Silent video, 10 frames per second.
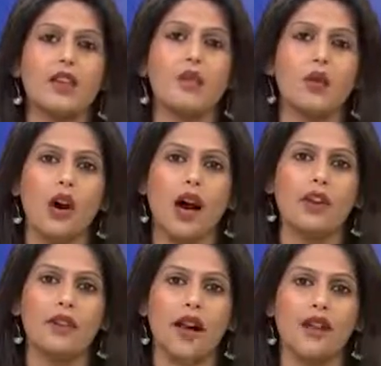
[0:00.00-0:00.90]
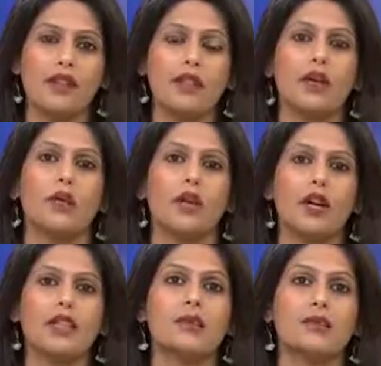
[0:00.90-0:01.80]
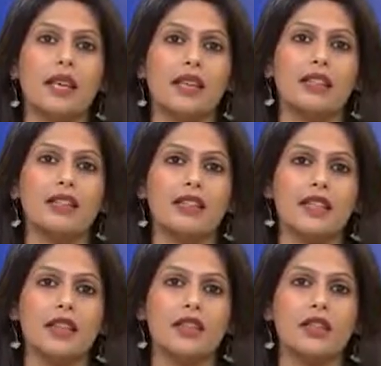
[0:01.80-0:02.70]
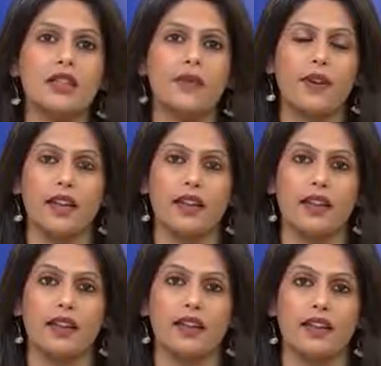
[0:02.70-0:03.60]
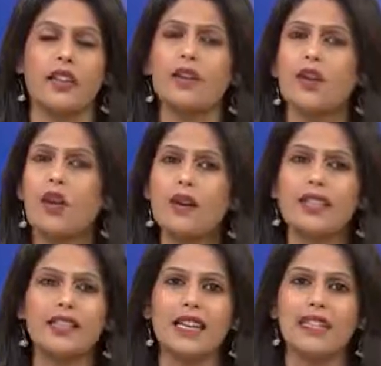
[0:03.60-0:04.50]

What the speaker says: the Wuhan virus the world's biggest intelligence failure? Did no one see